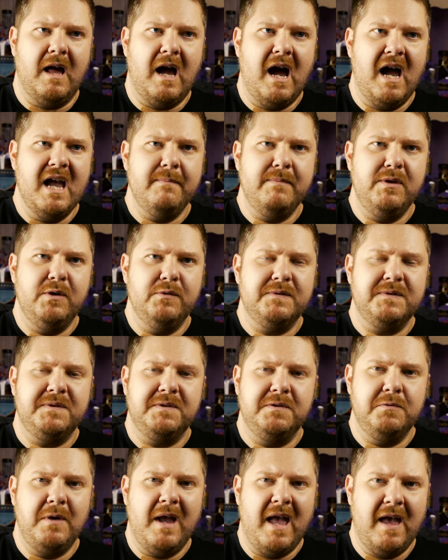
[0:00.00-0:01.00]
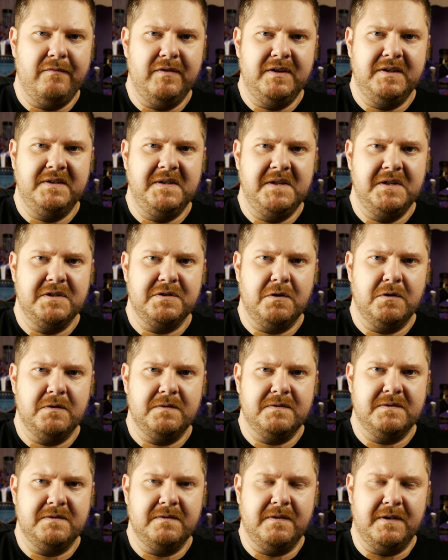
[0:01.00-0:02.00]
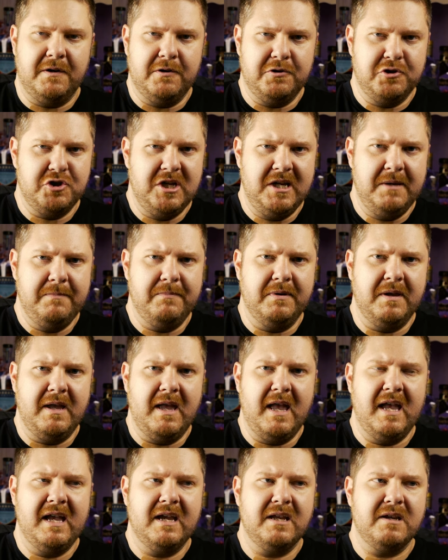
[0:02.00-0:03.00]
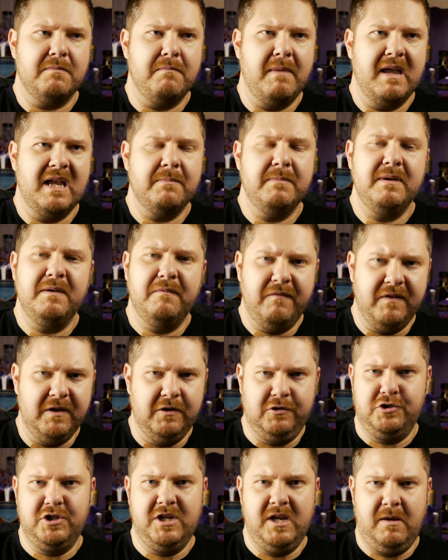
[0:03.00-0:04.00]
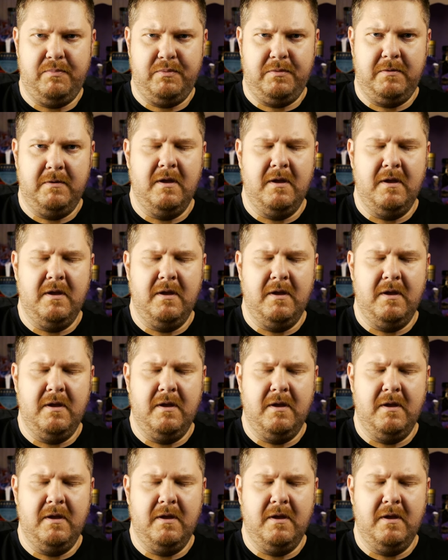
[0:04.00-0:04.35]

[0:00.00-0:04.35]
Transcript: I'm used to heavy t-shirts that are cheap and make me feel cheap.